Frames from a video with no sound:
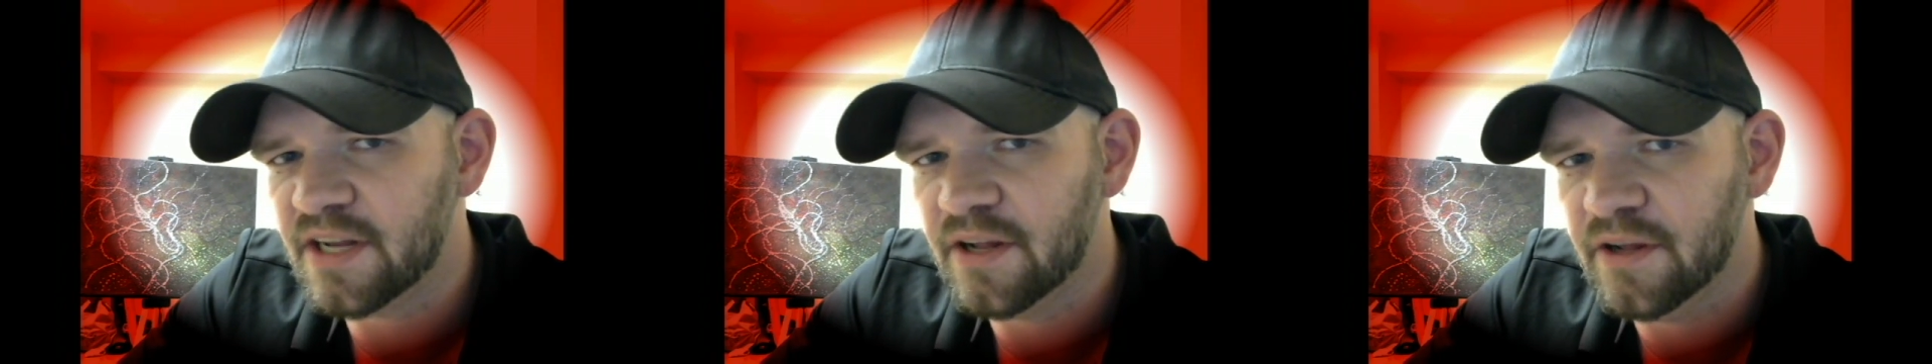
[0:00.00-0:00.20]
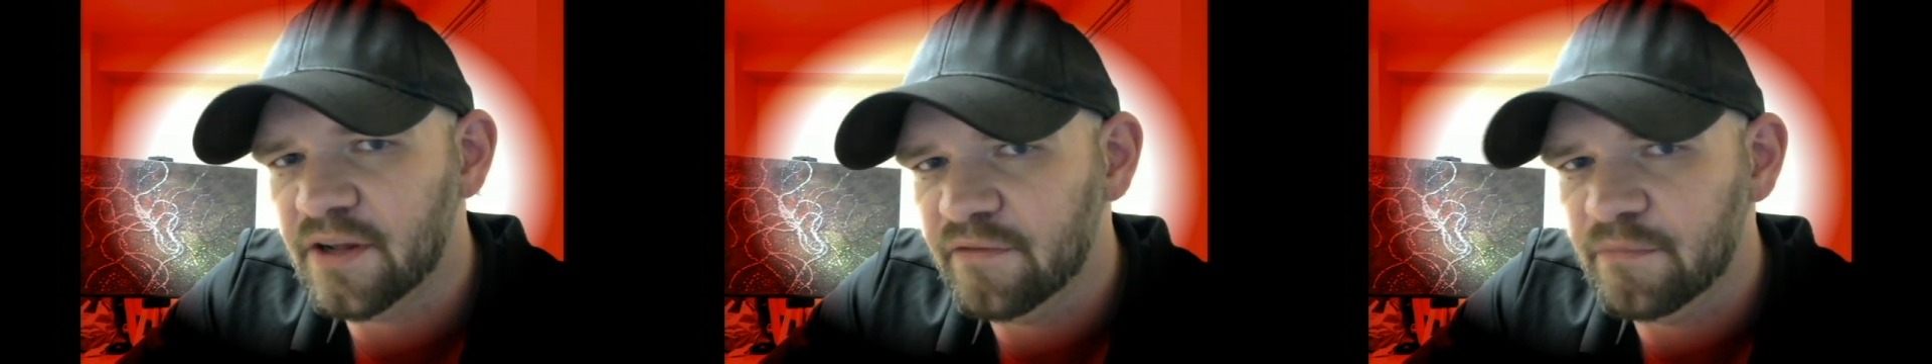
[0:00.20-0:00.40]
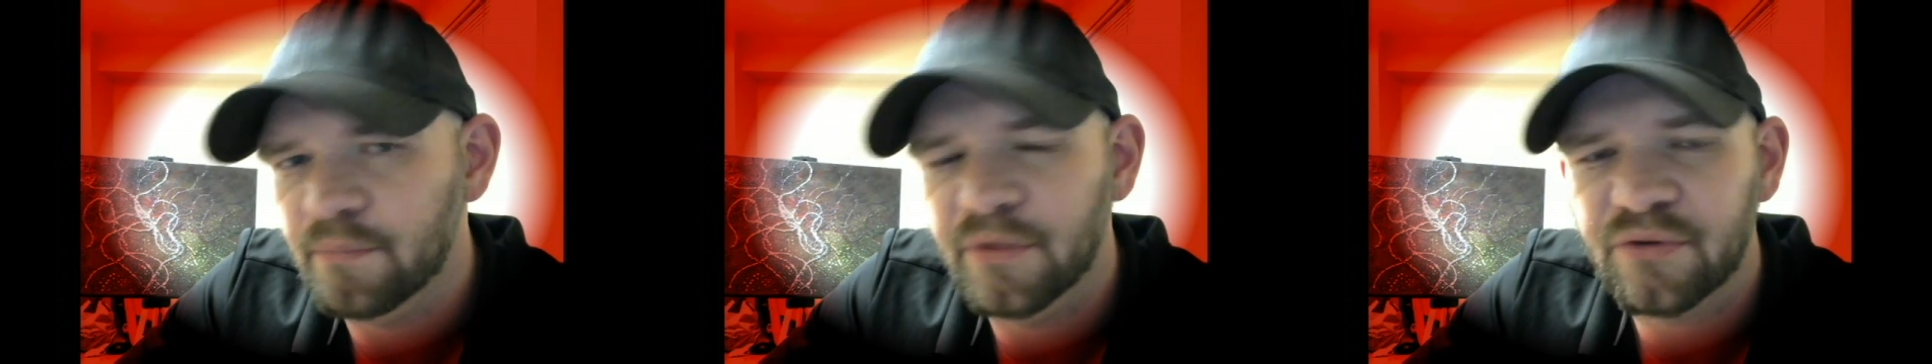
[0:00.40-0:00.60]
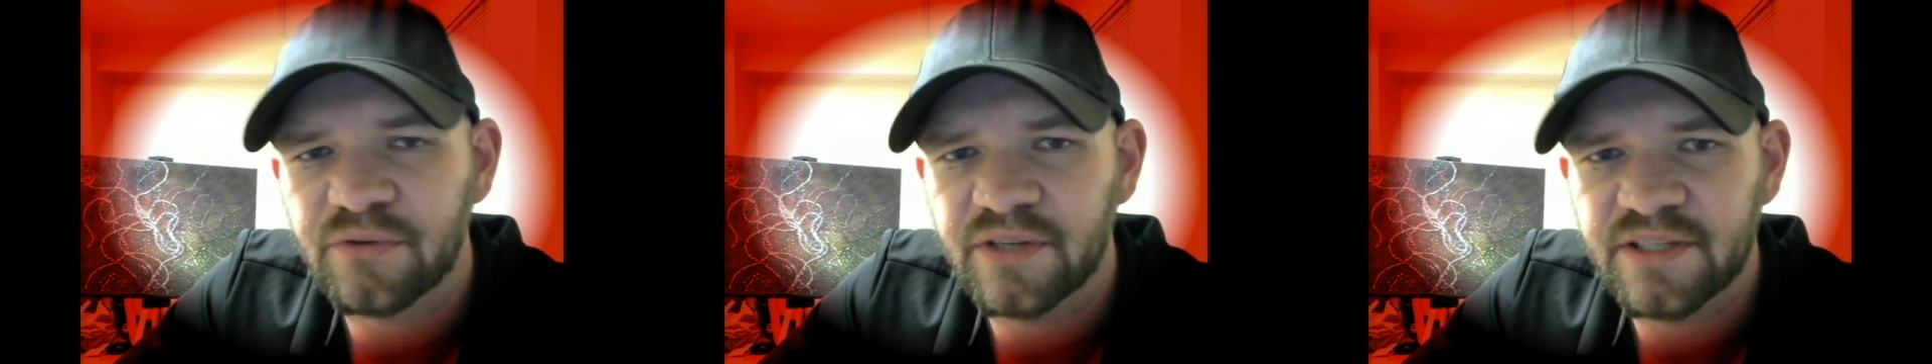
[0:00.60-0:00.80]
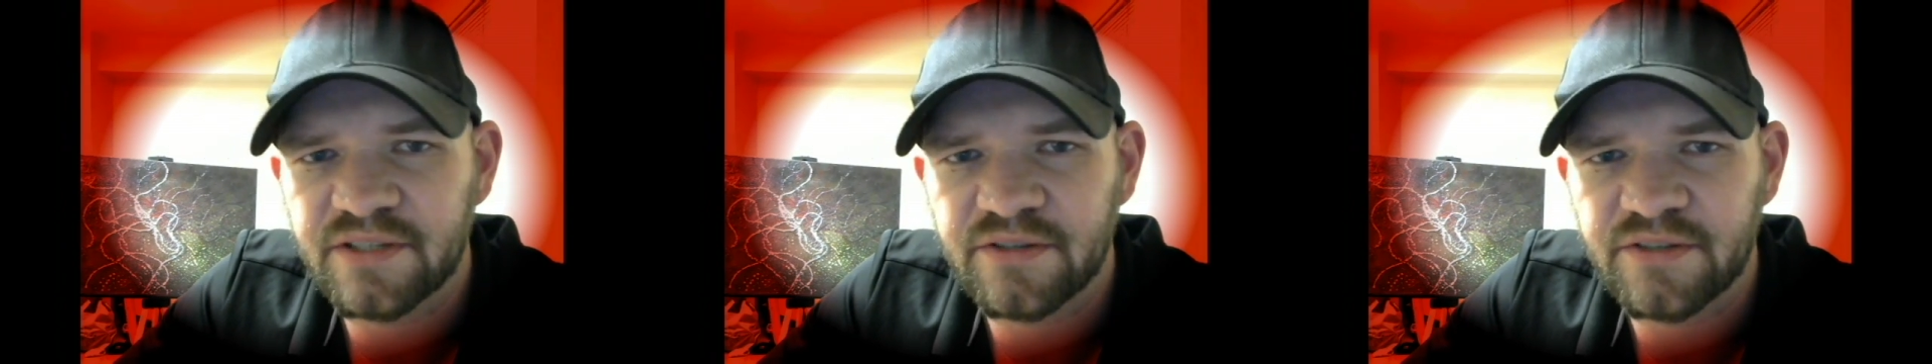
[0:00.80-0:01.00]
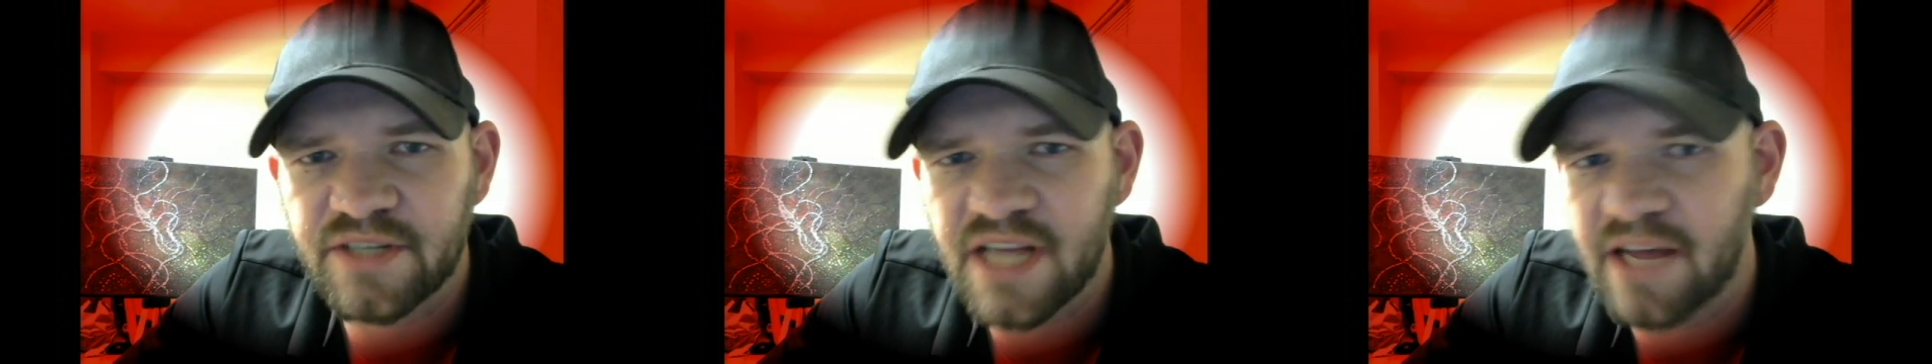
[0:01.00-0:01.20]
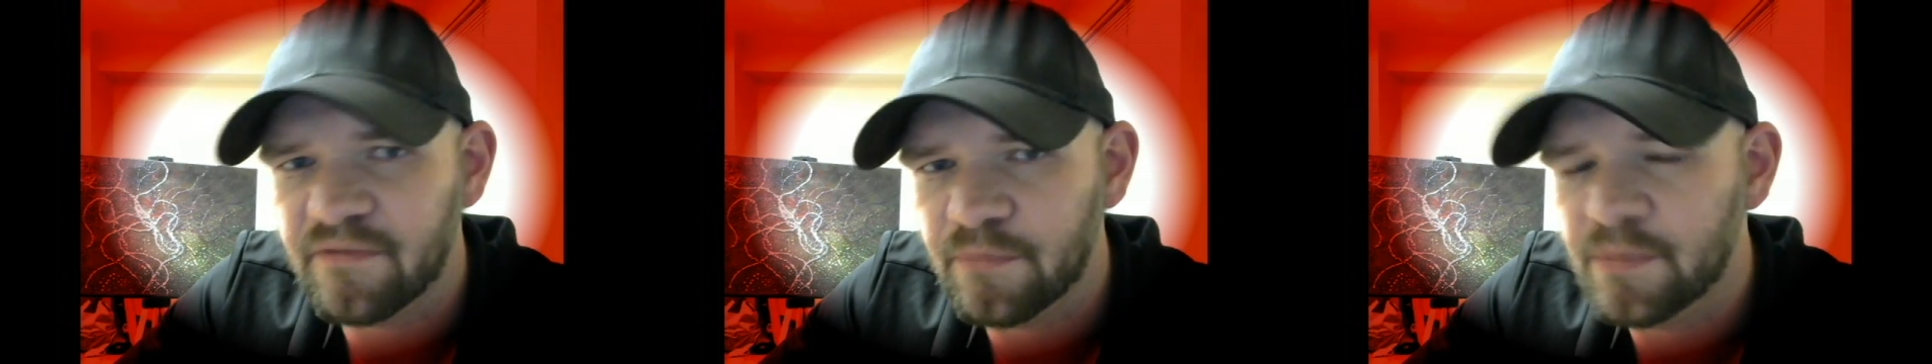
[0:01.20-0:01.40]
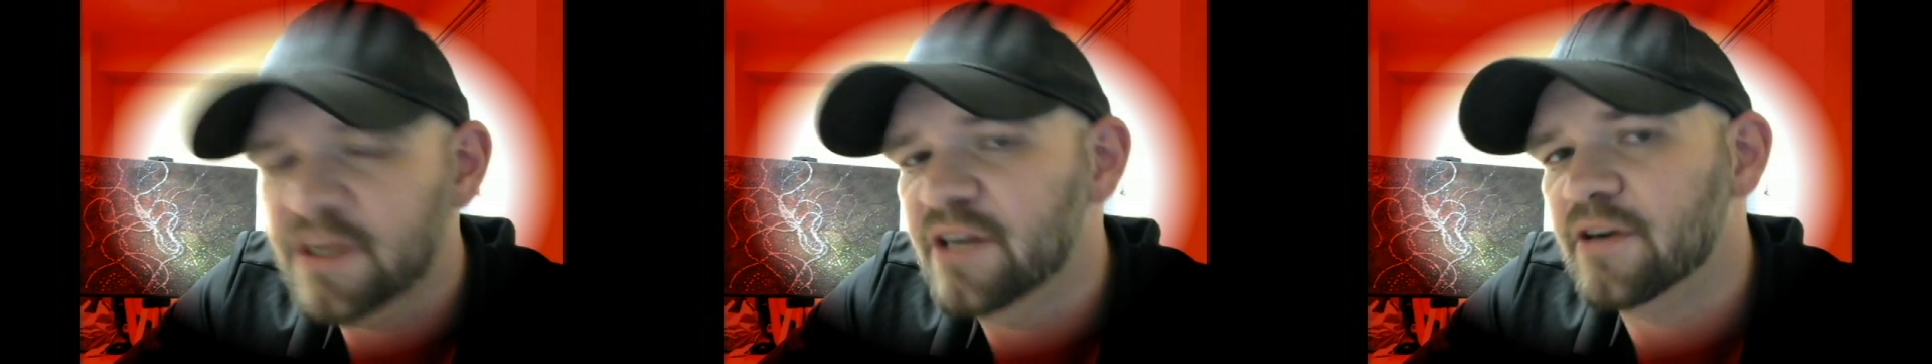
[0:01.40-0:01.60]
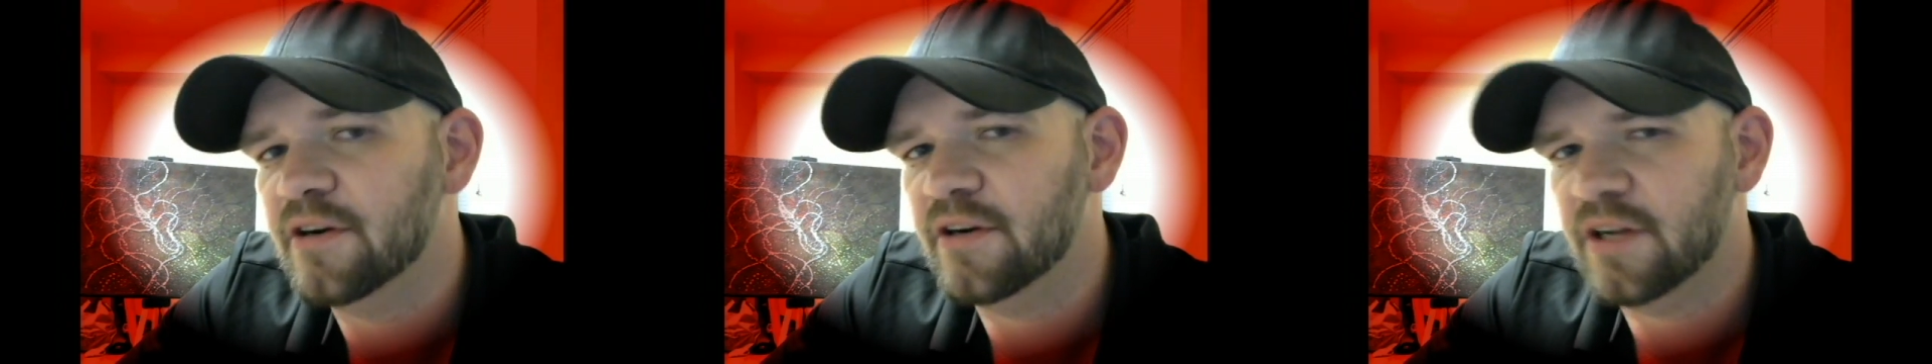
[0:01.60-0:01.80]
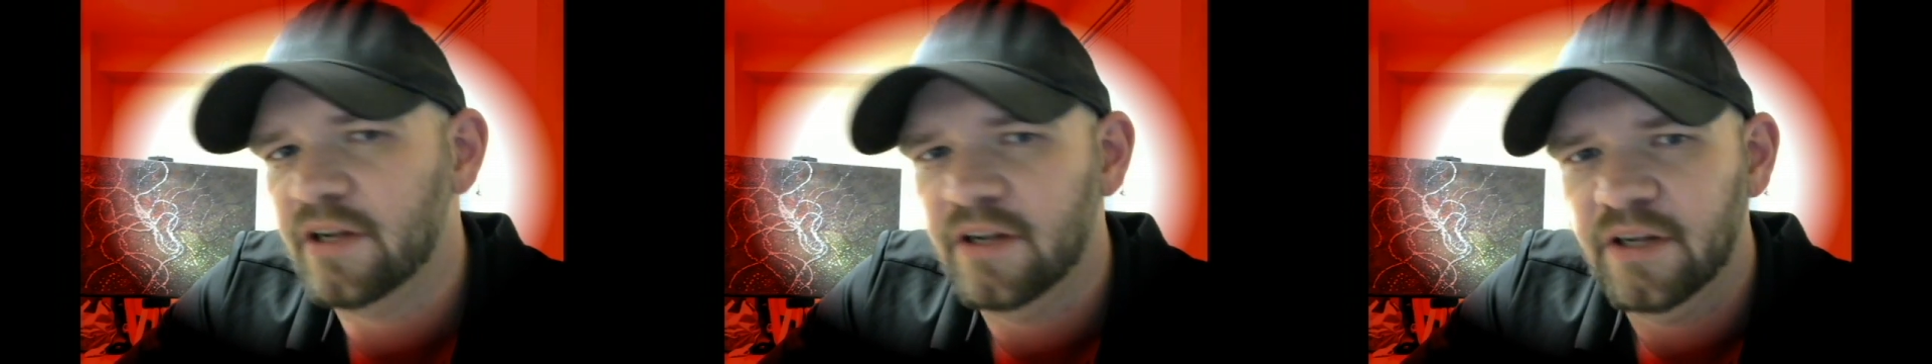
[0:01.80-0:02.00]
of milk lizards have appeared,